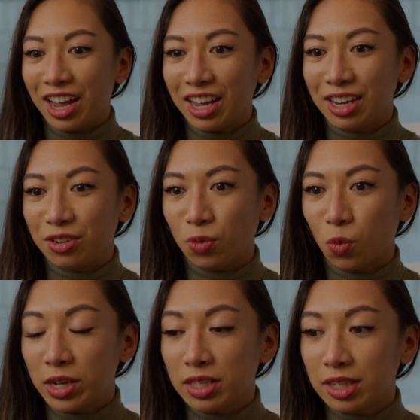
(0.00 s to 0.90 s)
And
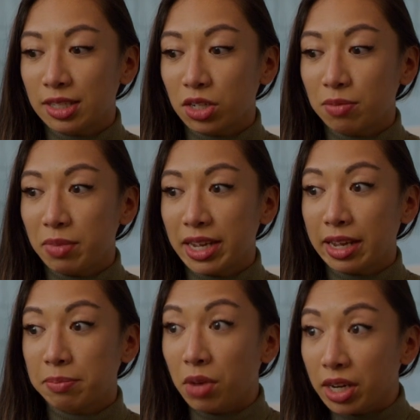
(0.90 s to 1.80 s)
once I started
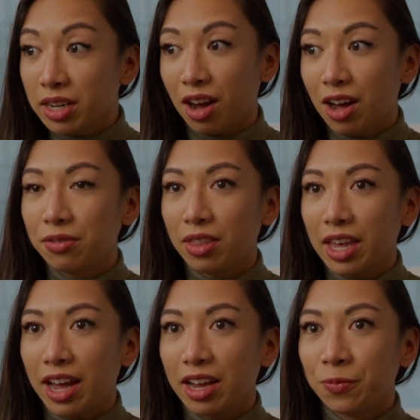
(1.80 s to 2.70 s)
making money off of
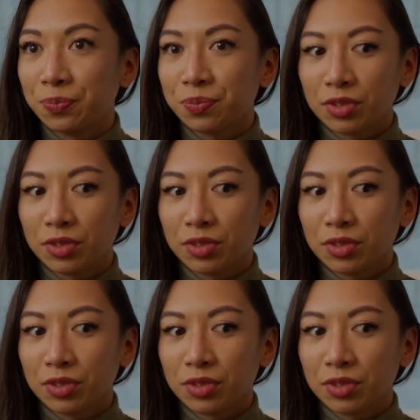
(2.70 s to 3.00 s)
that,